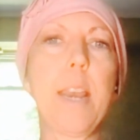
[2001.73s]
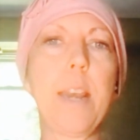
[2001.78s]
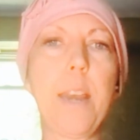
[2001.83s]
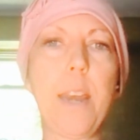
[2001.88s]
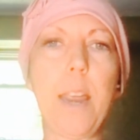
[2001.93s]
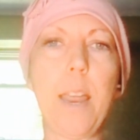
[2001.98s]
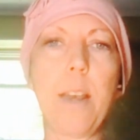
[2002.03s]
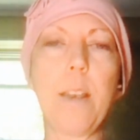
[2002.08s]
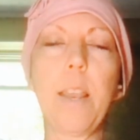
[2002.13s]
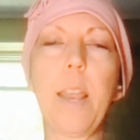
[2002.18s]

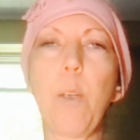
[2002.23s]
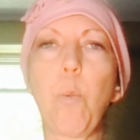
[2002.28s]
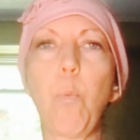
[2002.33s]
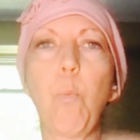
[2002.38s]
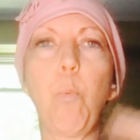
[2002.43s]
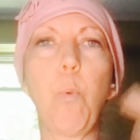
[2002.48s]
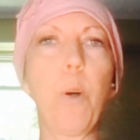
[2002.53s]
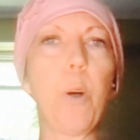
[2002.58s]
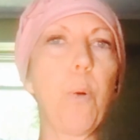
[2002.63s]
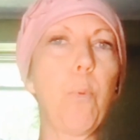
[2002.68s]
Indian, like
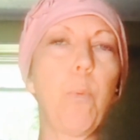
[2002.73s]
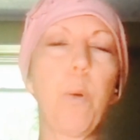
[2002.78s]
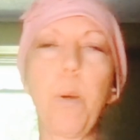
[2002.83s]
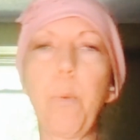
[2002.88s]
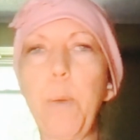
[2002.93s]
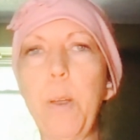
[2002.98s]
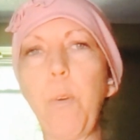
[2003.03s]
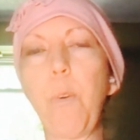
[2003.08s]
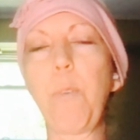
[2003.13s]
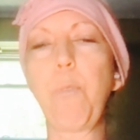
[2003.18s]
what are
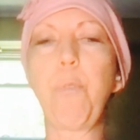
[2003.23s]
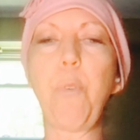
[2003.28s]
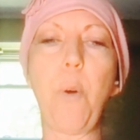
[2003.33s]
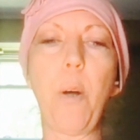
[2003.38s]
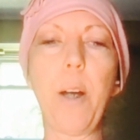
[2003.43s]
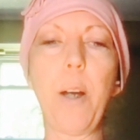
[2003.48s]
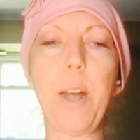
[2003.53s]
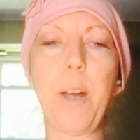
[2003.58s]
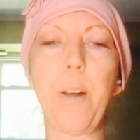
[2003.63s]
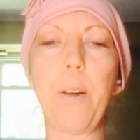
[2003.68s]
we going
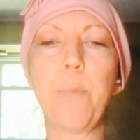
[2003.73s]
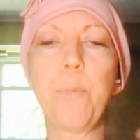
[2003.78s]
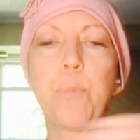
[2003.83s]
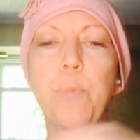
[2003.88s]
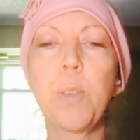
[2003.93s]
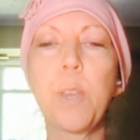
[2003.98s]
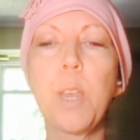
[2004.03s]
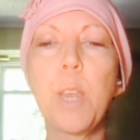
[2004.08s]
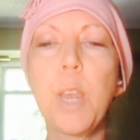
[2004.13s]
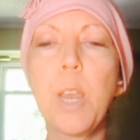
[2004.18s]
for here?
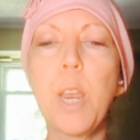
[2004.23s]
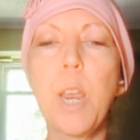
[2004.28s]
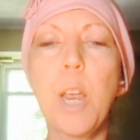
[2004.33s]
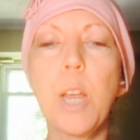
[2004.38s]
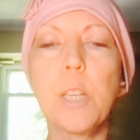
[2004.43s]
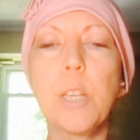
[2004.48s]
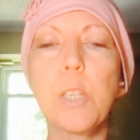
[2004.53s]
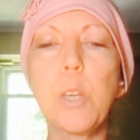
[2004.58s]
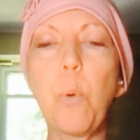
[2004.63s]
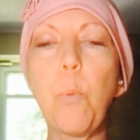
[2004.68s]

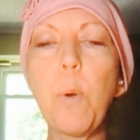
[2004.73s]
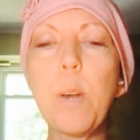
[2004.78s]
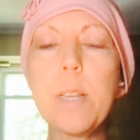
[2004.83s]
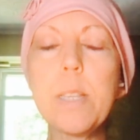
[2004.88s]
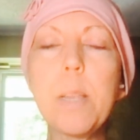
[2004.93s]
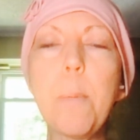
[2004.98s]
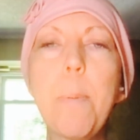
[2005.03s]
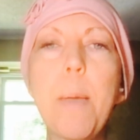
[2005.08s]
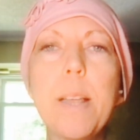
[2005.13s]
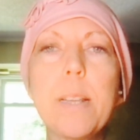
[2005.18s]
So what
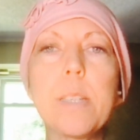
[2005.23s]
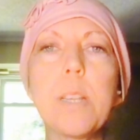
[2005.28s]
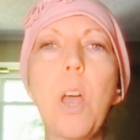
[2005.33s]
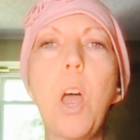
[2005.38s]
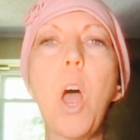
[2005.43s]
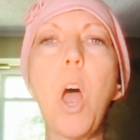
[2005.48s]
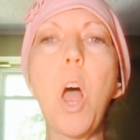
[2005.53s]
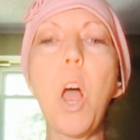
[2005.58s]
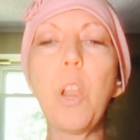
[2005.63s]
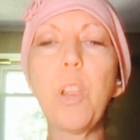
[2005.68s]
is the best
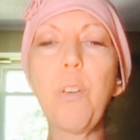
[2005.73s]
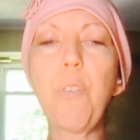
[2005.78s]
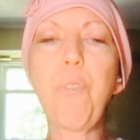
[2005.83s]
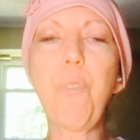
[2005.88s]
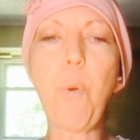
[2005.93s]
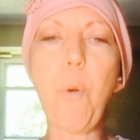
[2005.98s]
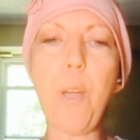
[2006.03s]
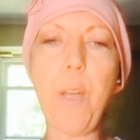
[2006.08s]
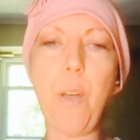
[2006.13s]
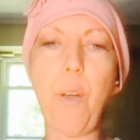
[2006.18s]
olive
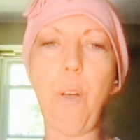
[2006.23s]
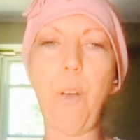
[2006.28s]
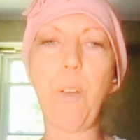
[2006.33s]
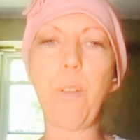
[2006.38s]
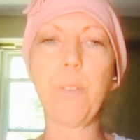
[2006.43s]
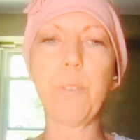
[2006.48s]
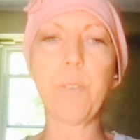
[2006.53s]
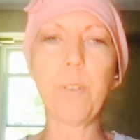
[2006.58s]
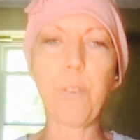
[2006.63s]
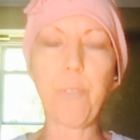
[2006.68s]
oil
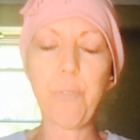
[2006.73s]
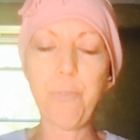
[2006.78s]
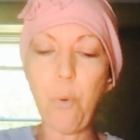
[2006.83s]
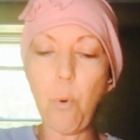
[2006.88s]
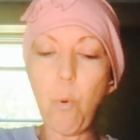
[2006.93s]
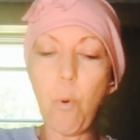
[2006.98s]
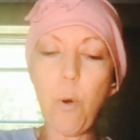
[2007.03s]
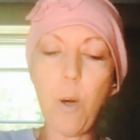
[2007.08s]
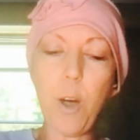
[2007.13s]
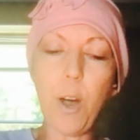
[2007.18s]

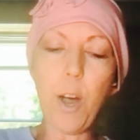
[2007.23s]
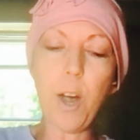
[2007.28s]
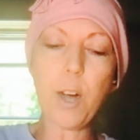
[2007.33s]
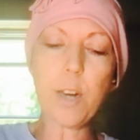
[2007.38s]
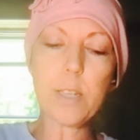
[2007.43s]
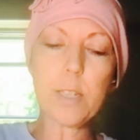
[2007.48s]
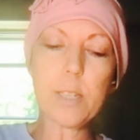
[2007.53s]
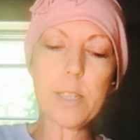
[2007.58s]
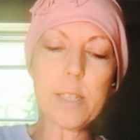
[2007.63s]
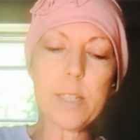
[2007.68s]

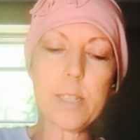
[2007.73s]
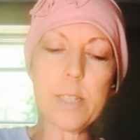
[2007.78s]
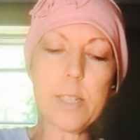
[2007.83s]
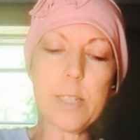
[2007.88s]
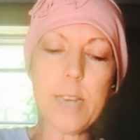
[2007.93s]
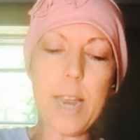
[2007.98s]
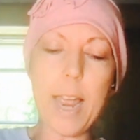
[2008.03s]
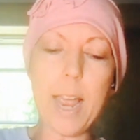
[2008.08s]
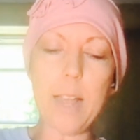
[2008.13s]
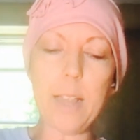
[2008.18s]
for
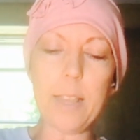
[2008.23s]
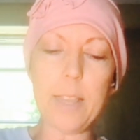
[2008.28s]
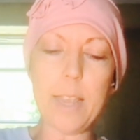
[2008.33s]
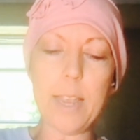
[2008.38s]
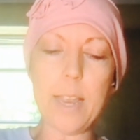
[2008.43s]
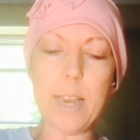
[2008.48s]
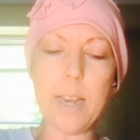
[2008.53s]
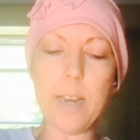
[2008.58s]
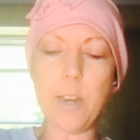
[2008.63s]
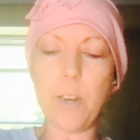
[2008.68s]

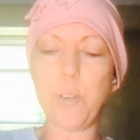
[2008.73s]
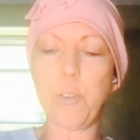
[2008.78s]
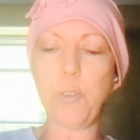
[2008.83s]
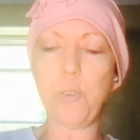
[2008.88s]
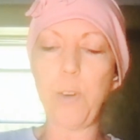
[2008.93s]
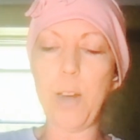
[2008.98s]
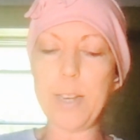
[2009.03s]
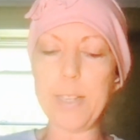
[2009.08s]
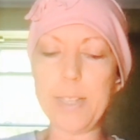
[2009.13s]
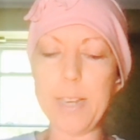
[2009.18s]
salad
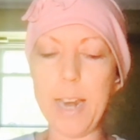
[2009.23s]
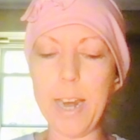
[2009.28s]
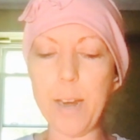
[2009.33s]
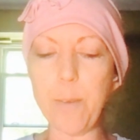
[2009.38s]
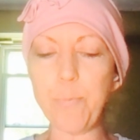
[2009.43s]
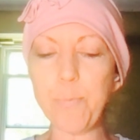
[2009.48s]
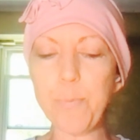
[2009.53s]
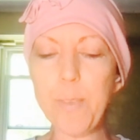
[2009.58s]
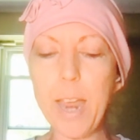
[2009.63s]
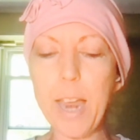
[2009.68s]

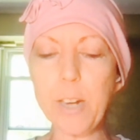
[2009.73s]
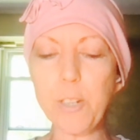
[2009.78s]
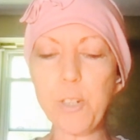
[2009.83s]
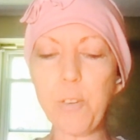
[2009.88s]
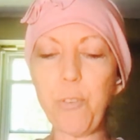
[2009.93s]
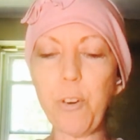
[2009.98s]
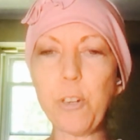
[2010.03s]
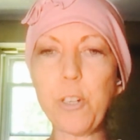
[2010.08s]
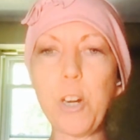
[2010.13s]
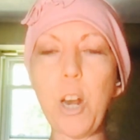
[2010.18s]
dressing?
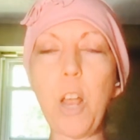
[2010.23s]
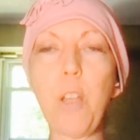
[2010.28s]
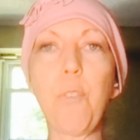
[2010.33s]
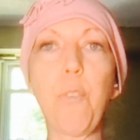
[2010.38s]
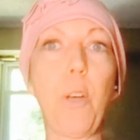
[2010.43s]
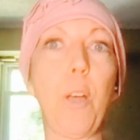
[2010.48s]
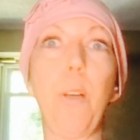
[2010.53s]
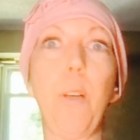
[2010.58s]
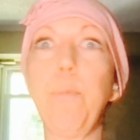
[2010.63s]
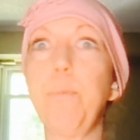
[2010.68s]
Extra virgin
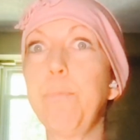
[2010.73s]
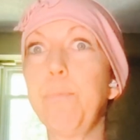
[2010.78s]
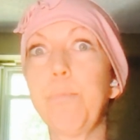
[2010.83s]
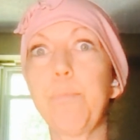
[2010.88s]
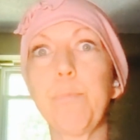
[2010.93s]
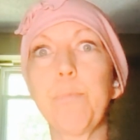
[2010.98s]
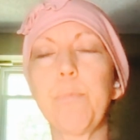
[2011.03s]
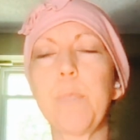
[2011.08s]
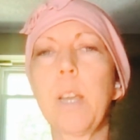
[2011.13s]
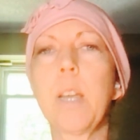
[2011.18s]
olive oil,
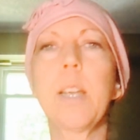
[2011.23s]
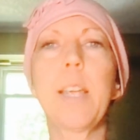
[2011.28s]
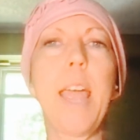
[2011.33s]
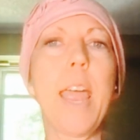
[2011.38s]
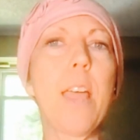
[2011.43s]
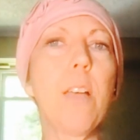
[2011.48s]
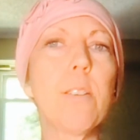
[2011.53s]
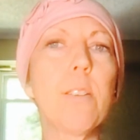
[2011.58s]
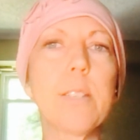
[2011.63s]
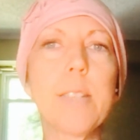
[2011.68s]

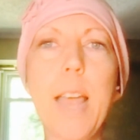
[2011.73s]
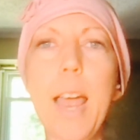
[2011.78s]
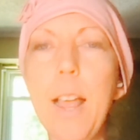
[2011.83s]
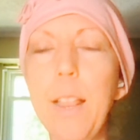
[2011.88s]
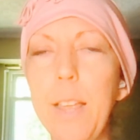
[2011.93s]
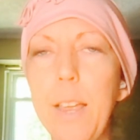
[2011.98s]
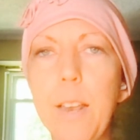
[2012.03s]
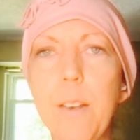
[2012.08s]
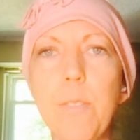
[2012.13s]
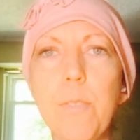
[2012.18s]
kale
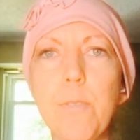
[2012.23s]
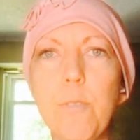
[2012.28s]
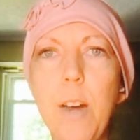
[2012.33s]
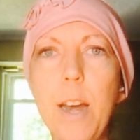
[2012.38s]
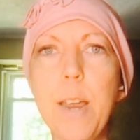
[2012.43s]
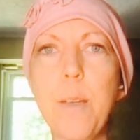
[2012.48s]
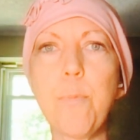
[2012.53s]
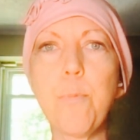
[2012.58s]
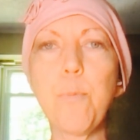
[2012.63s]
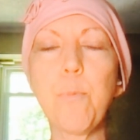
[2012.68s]
salad,
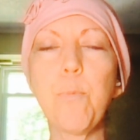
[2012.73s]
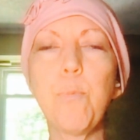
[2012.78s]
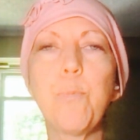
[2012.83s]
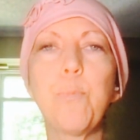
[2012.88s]
right?